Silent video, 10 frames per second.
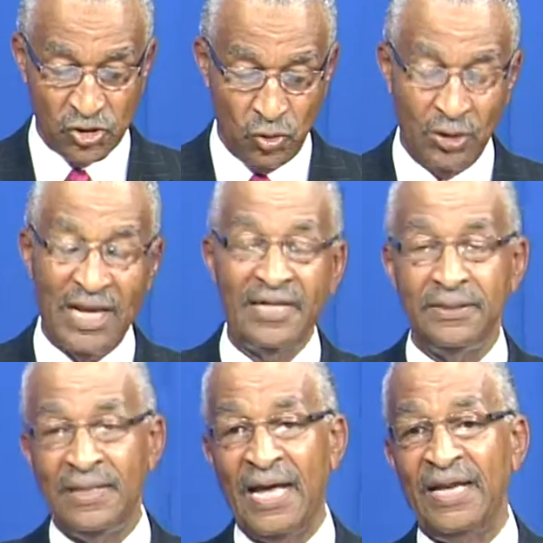store
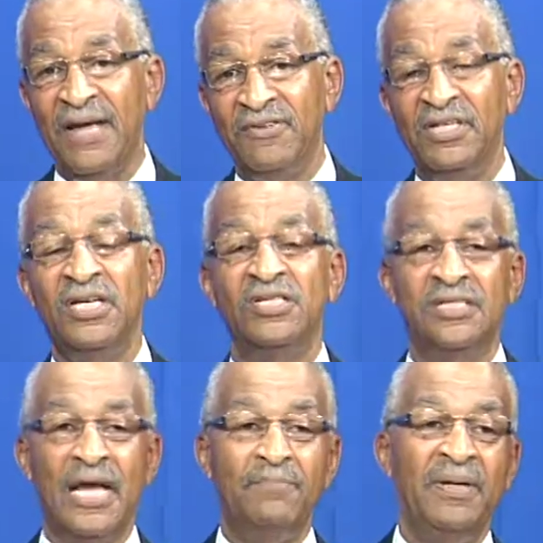not having this,
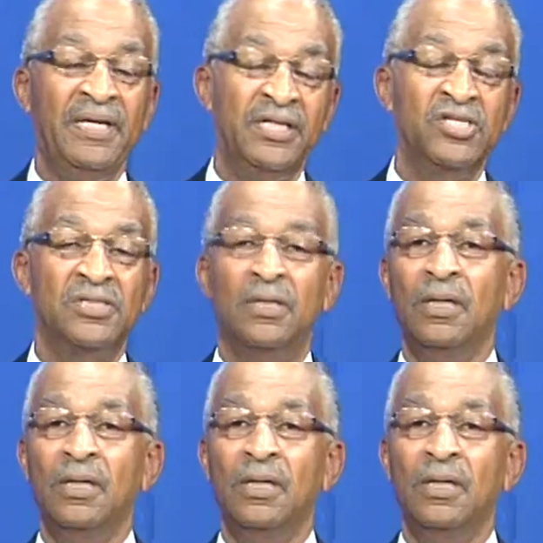not being this.